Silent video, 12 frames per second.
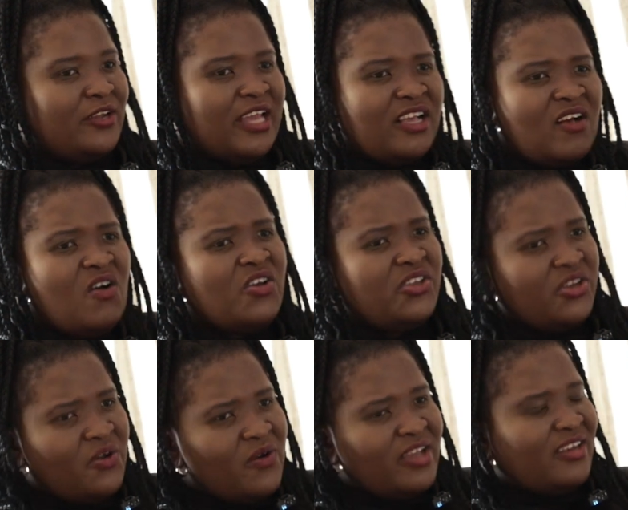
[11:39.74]
And you're like, oh,
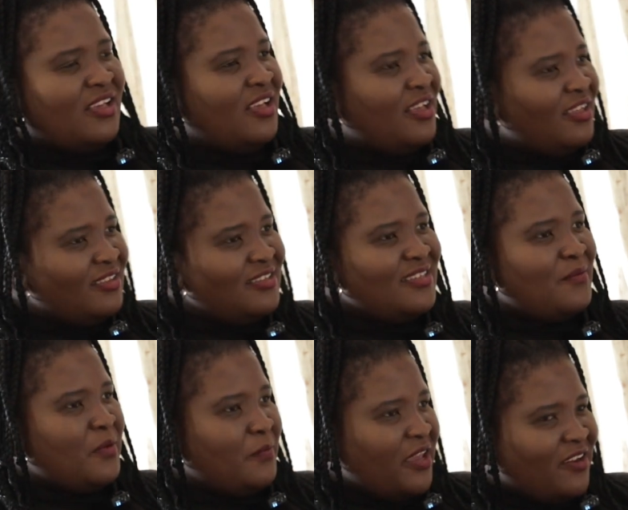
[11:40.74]
you know what? This
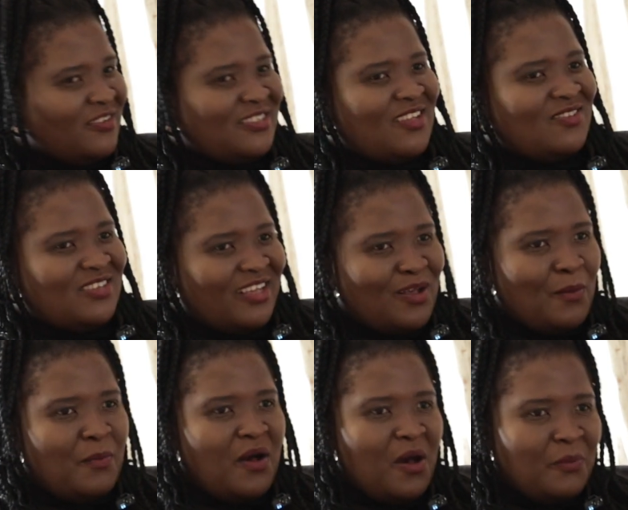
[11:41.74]
Amapiano sounds like
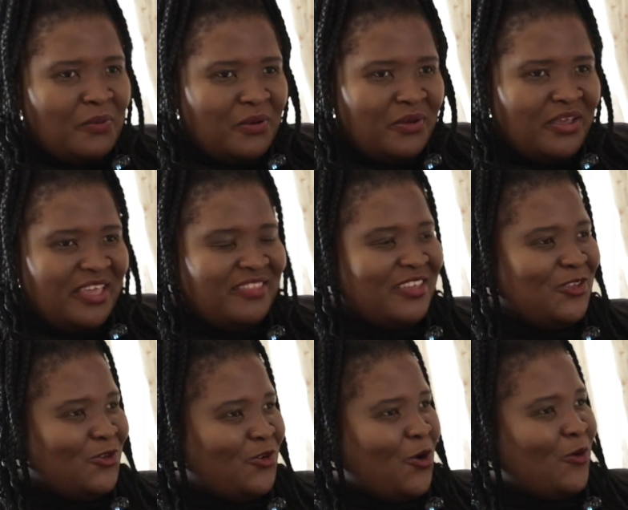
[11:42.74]
a bop. And
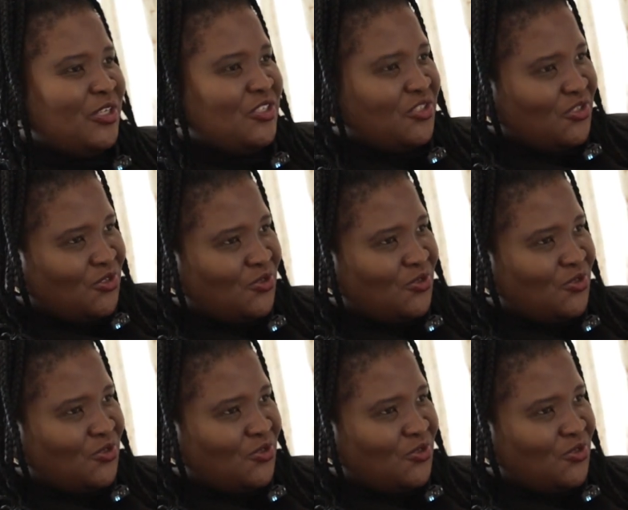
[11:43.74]
then you go into the